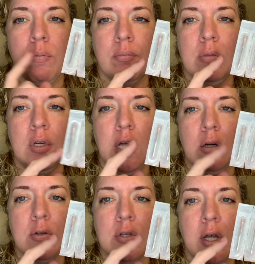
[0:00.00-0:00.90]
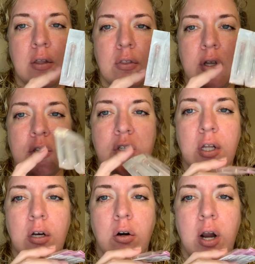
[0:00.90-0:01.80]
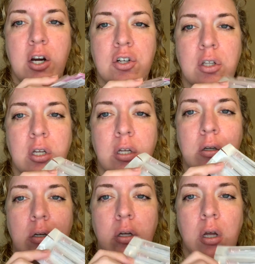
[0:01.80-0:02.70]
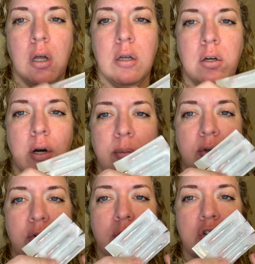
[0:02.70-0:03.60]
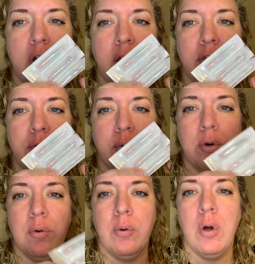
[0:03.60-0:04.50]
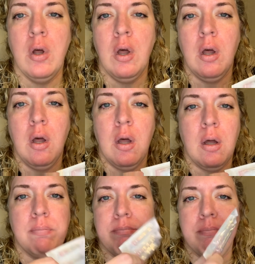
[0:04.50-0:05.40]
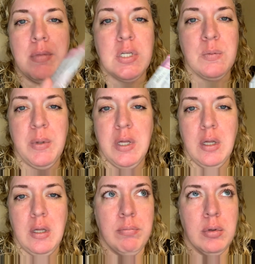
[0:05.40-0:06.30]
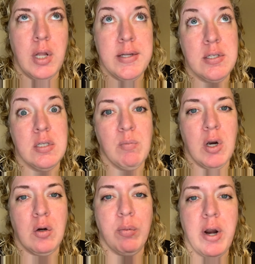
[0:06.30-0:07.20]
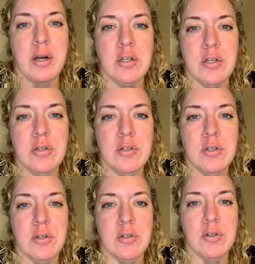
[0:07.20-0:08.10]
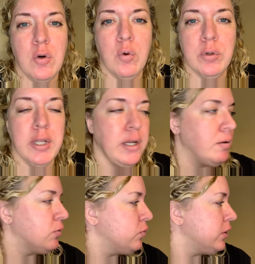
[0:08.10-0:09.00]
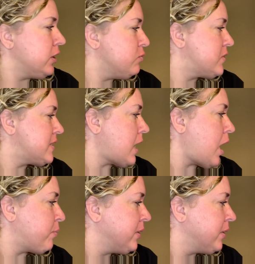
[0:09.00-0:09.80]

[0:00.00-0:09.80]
needles like this that are actually, you're able to inject through, must be licensed medical practices only. Will you stop?